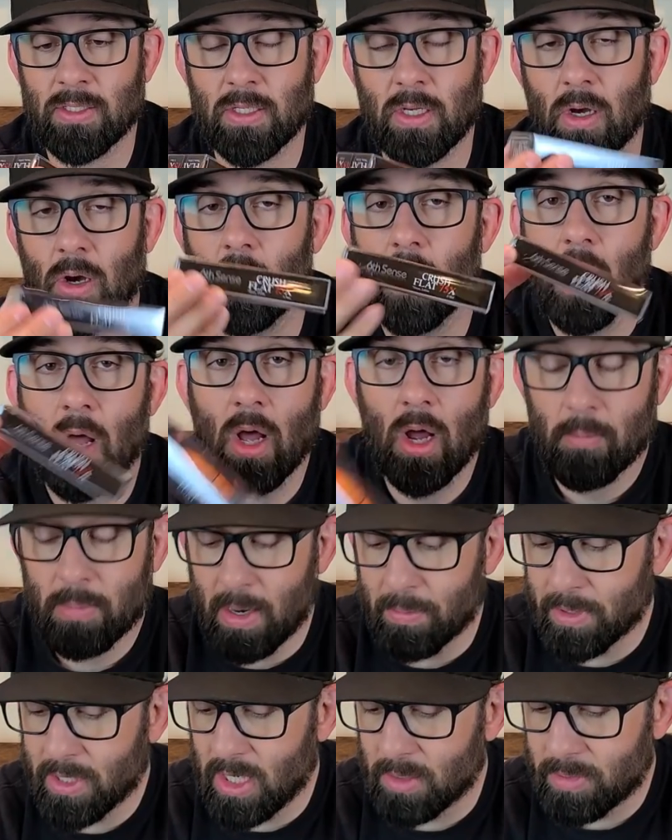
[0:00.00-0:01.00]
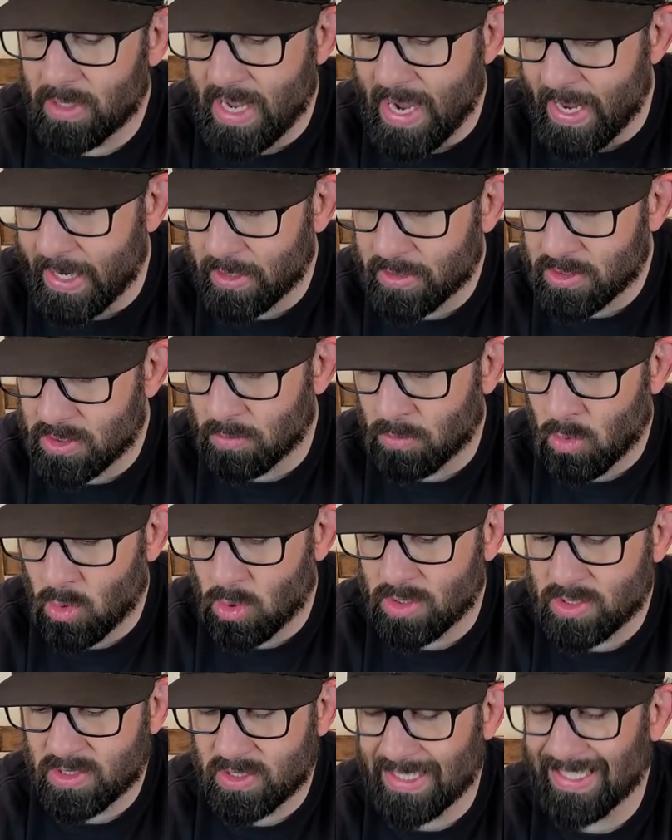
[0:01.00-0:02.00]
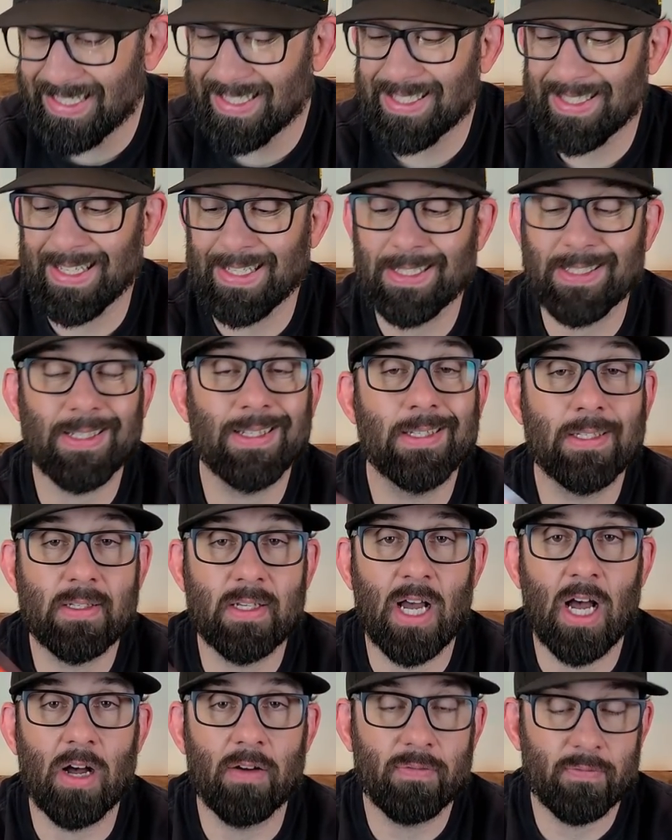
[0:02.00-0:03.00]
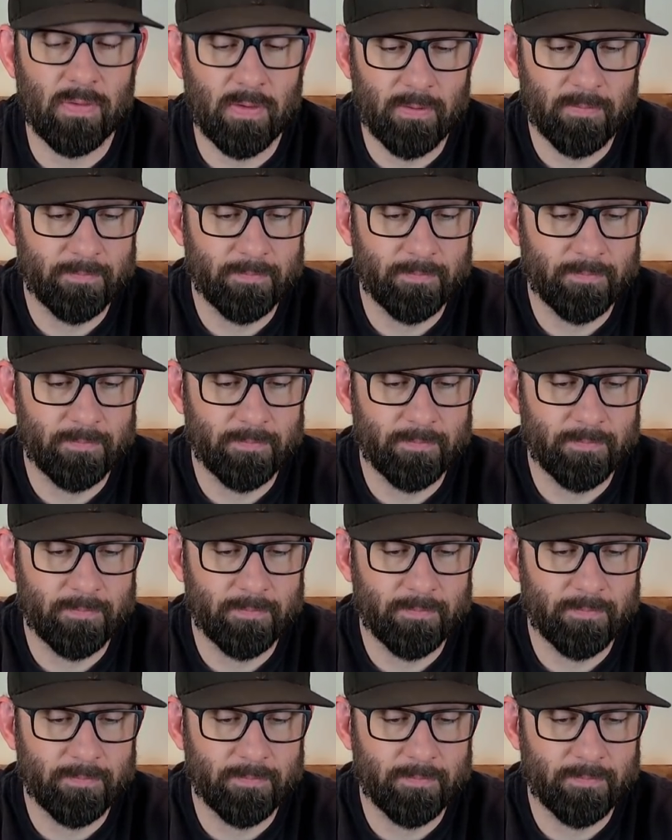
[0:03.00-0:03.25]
So, probably going to be adding some more Sixth Sense stuff.